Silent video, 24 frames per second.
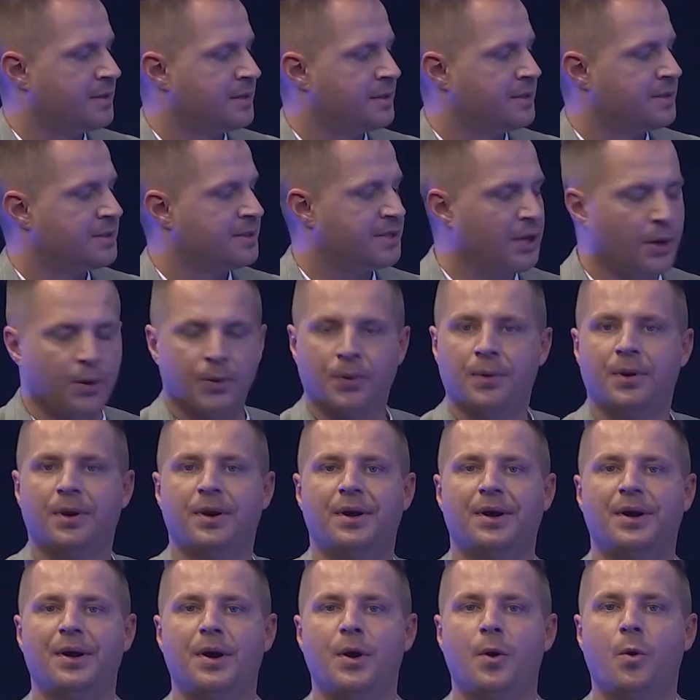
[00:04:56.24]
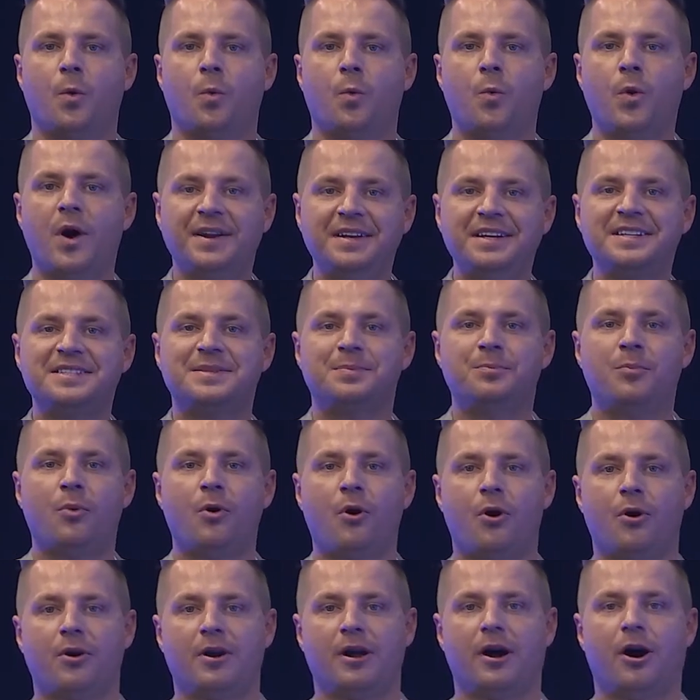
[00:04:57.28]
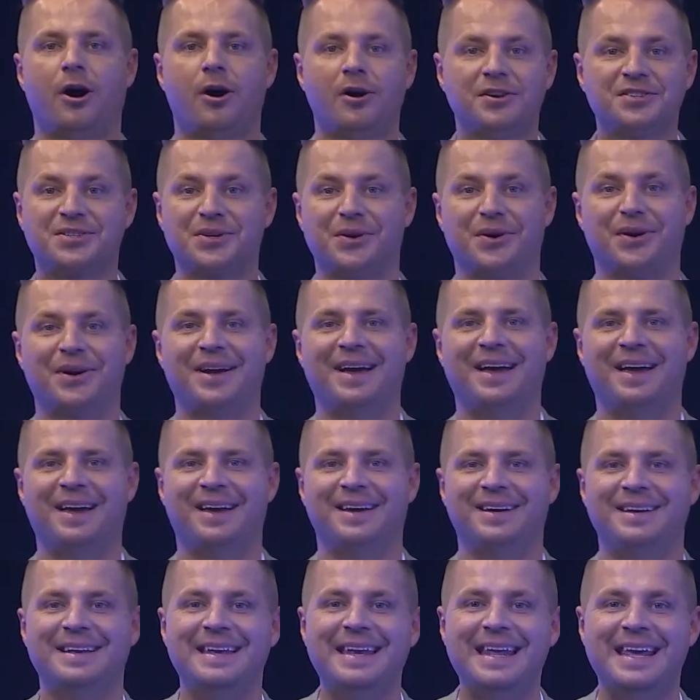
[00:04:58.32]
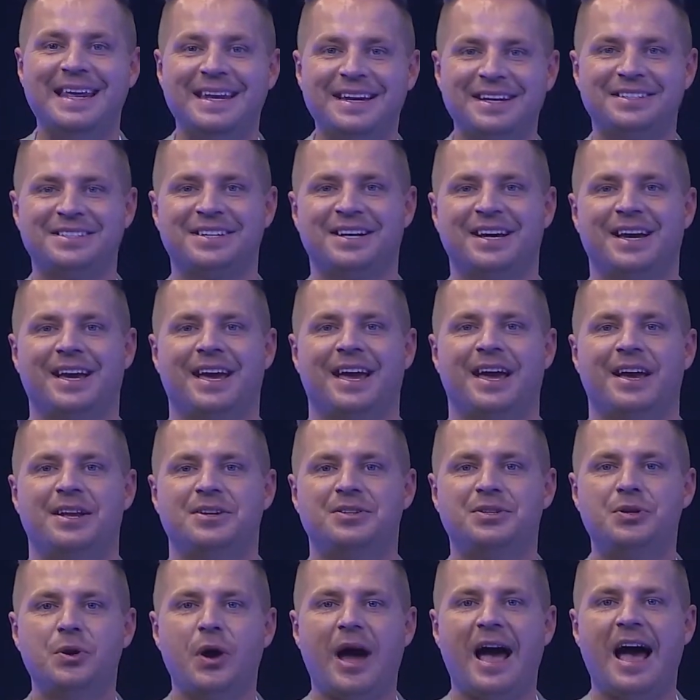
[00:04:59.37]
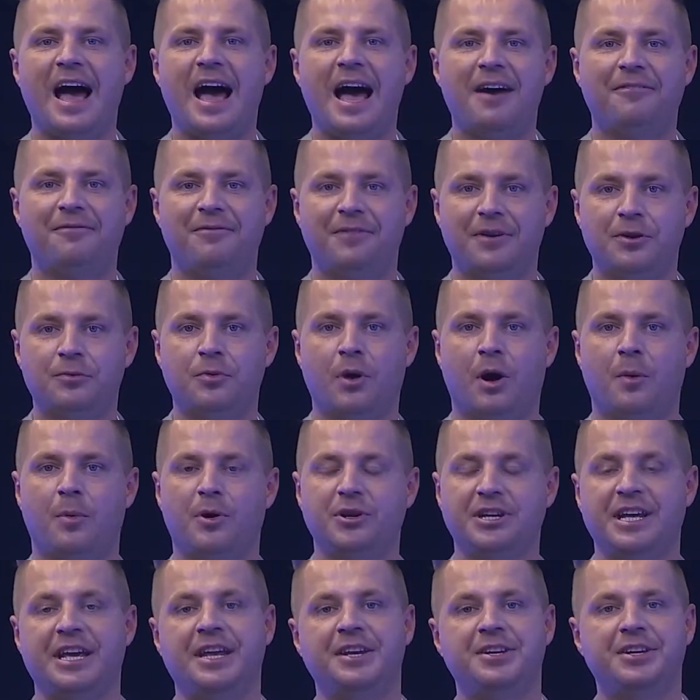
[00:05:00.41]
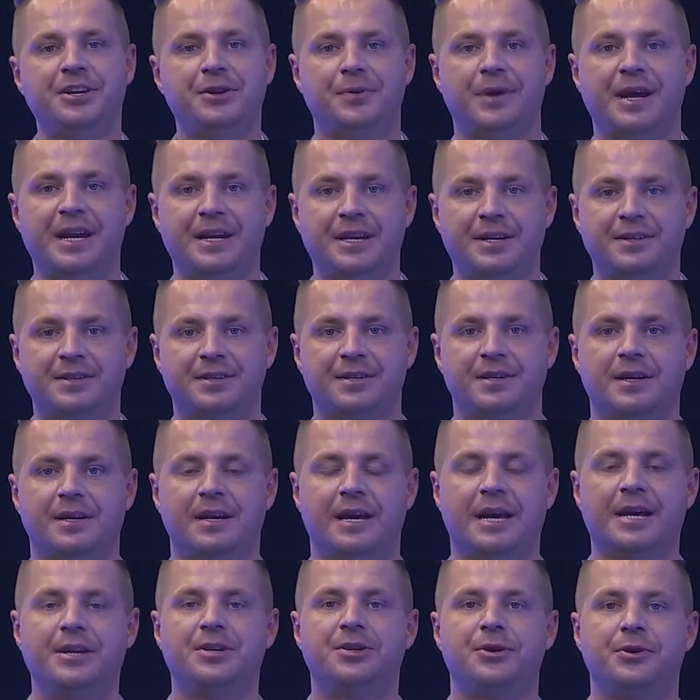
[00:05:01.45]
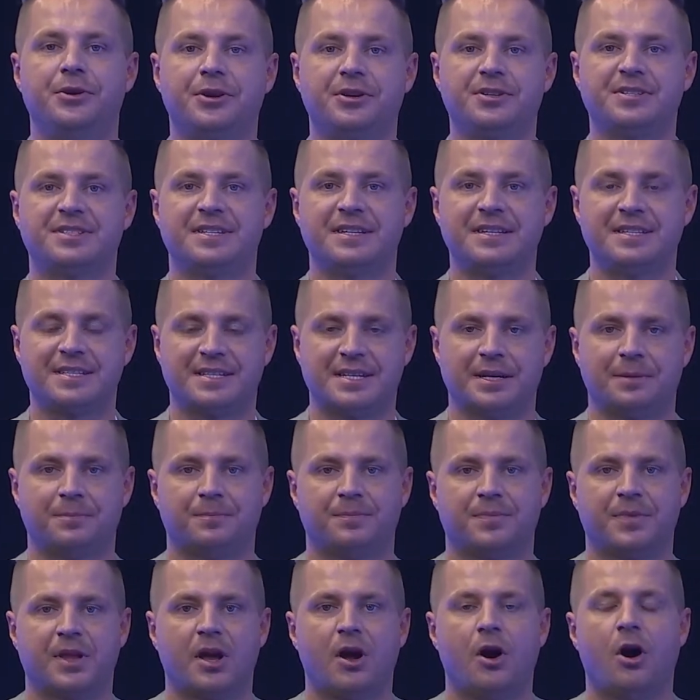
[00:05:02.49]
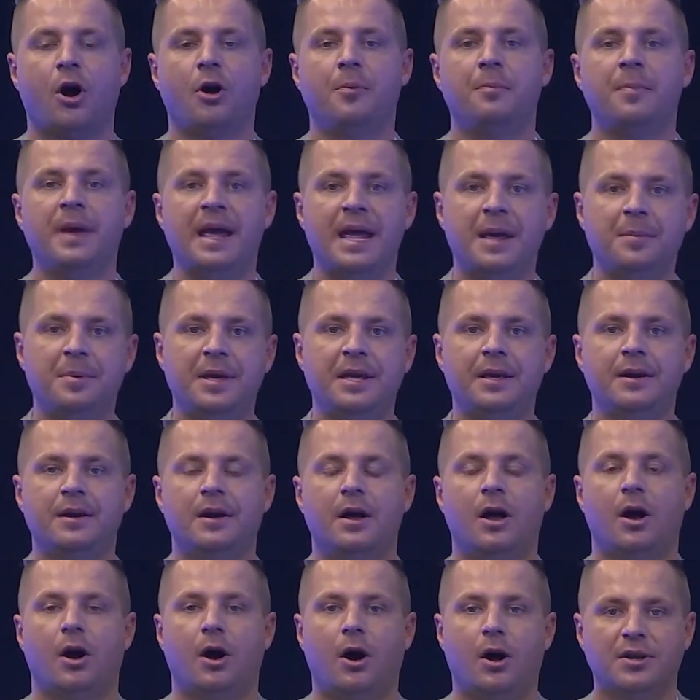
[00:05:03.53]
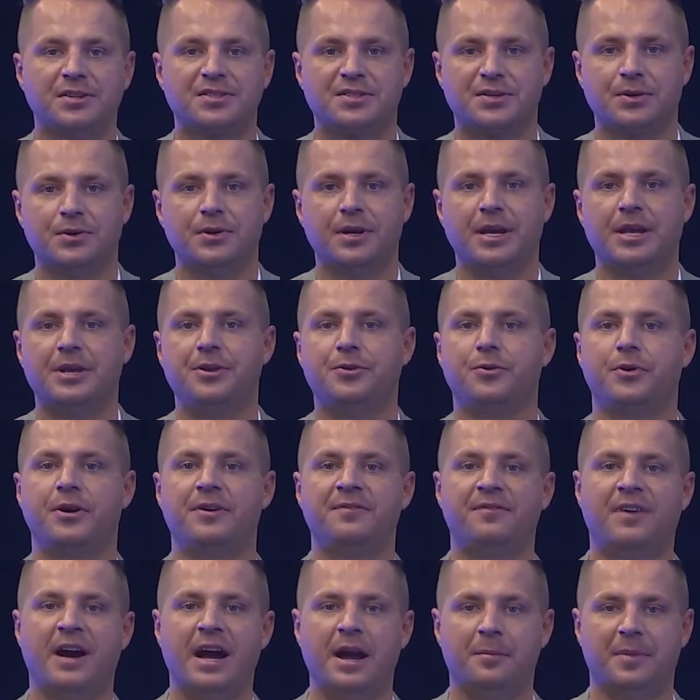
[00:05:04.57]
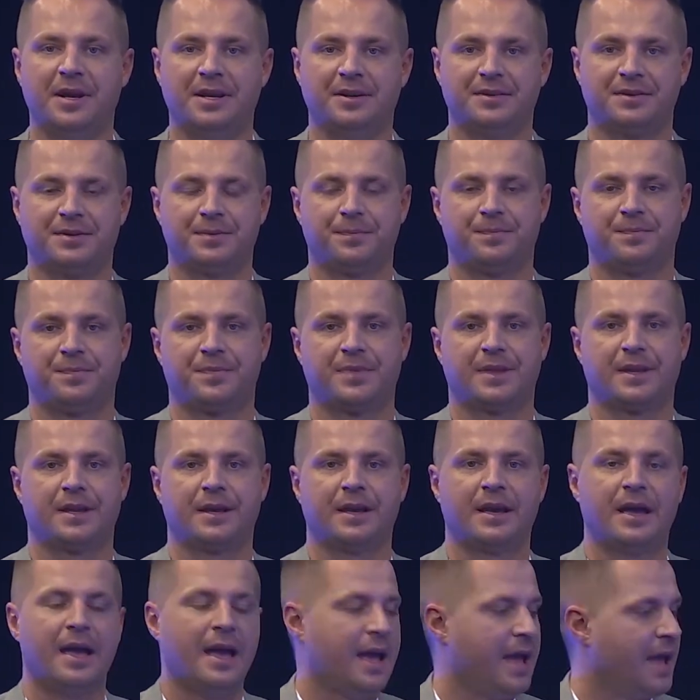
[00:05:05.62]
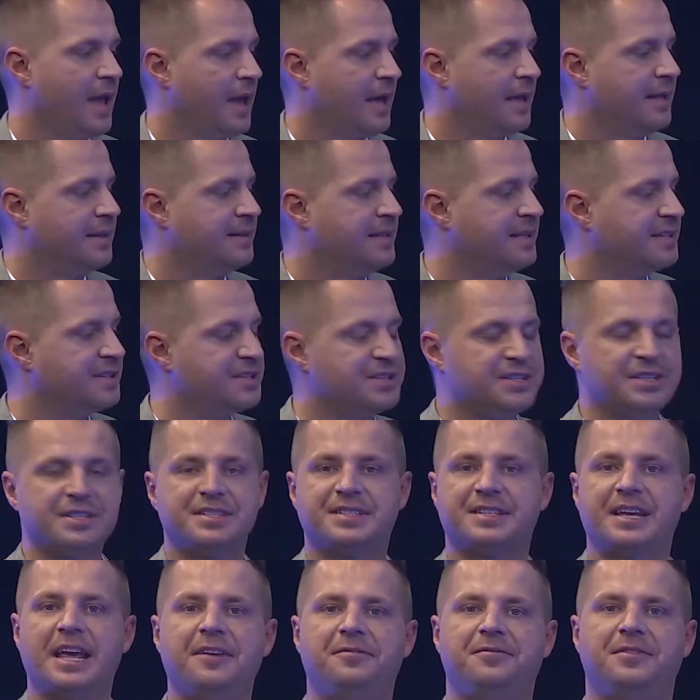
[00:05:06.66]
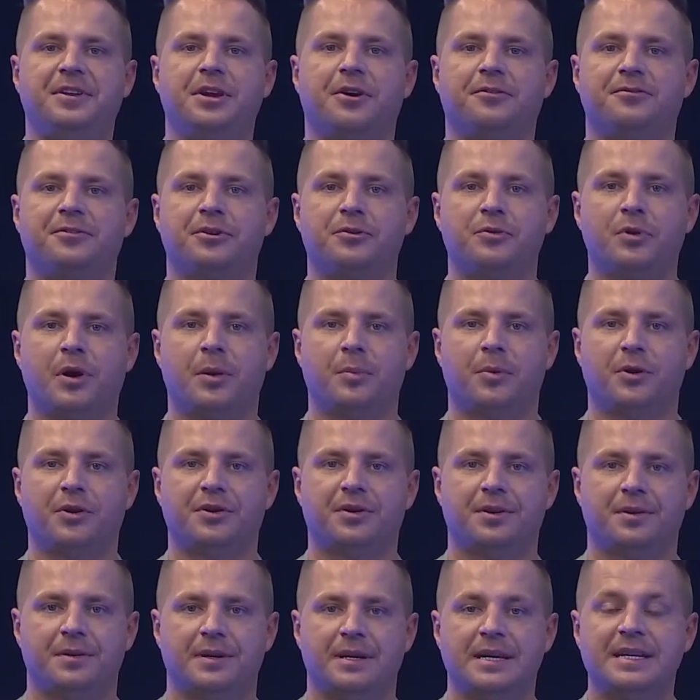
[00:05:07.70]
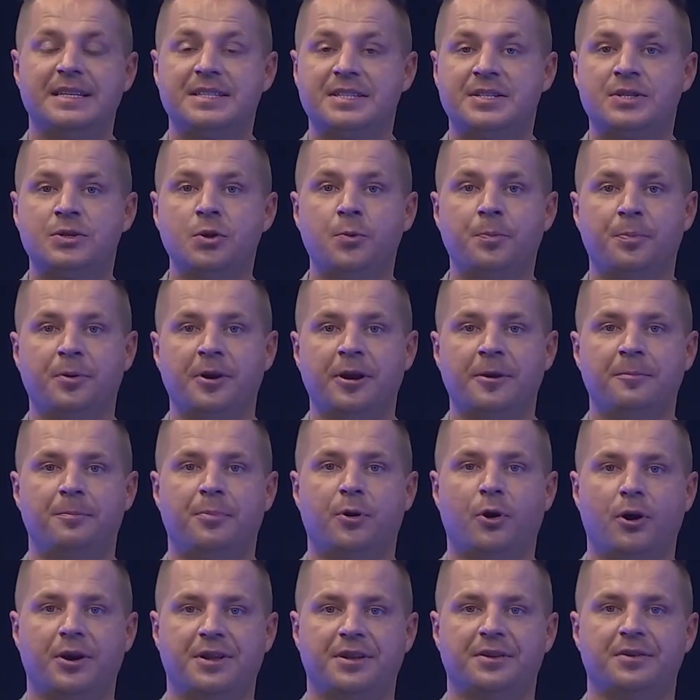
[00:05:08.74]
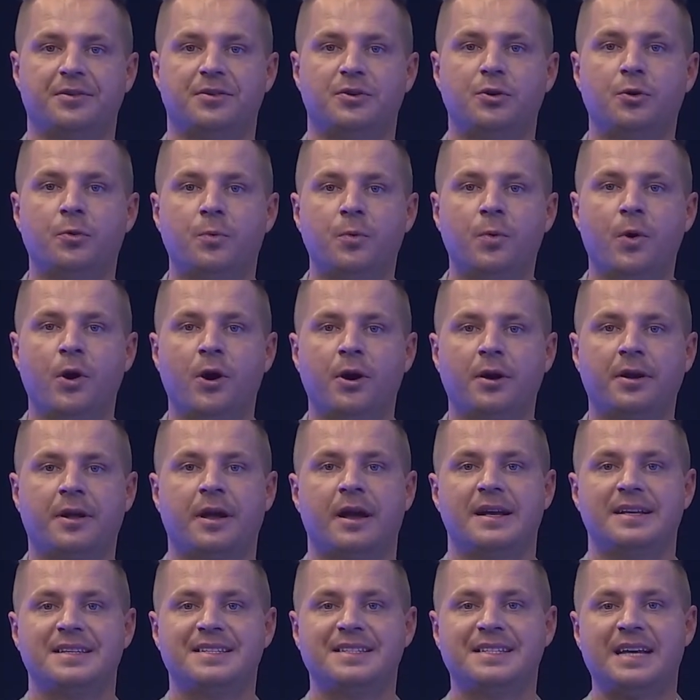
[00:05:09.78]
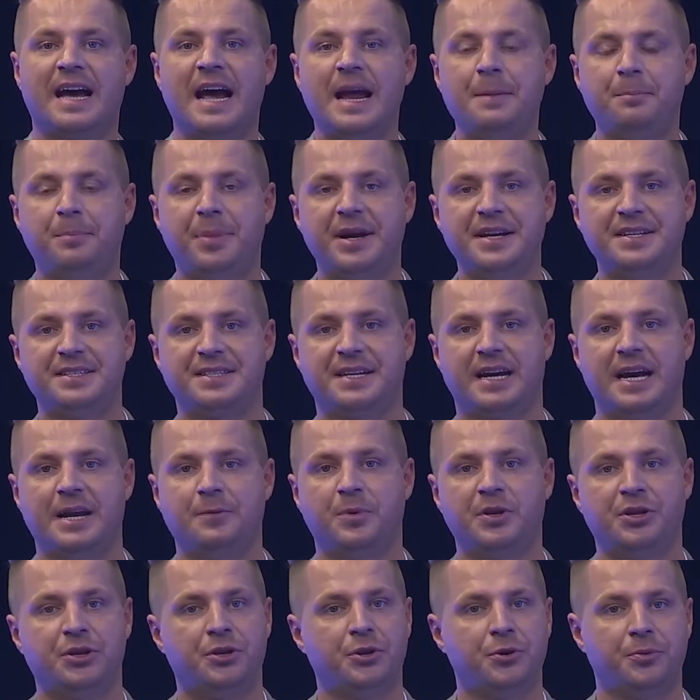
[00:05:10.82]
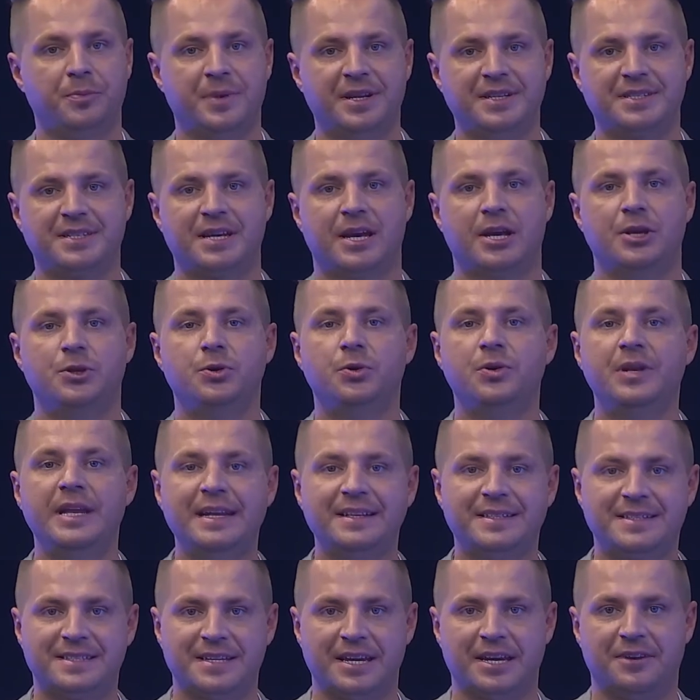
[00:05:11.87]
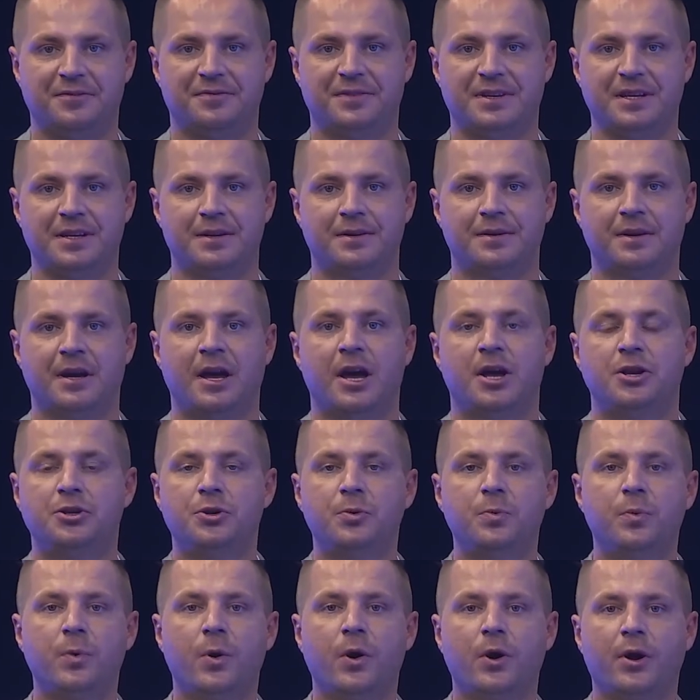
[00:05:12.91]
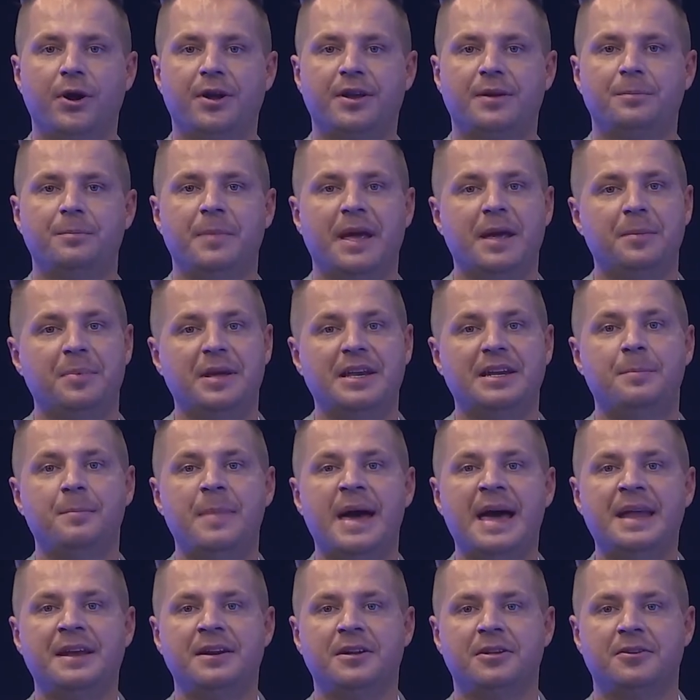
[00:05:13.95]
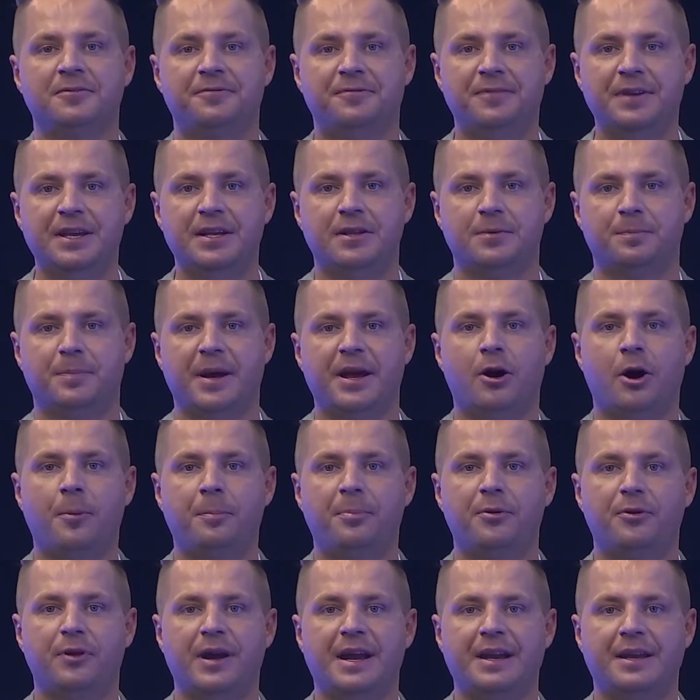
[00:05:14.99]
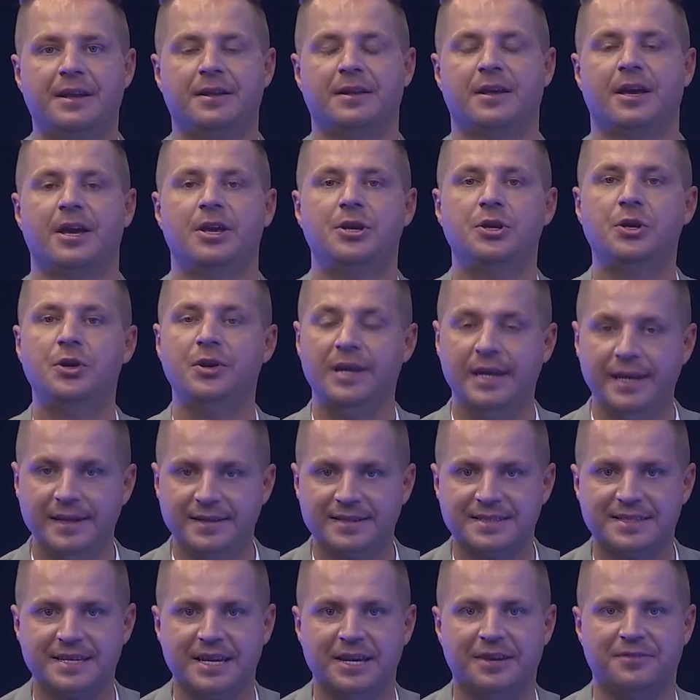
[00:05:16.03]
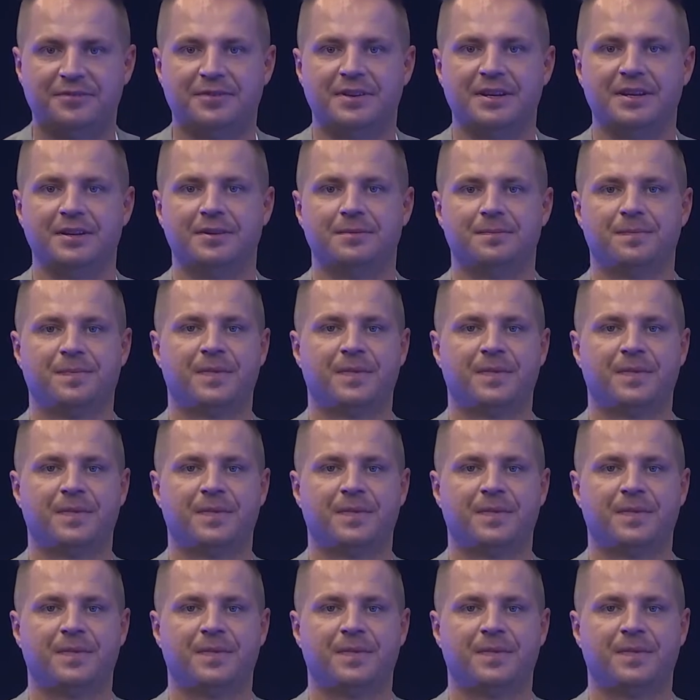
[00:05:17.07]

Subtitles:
So, what is more also needed to have a robot integrated into your system or maybe also in your environment? This is the safety of the robot. It's super important. To work side by side with humans, you need safety. To work maybe in a medical field by operating, you need safety.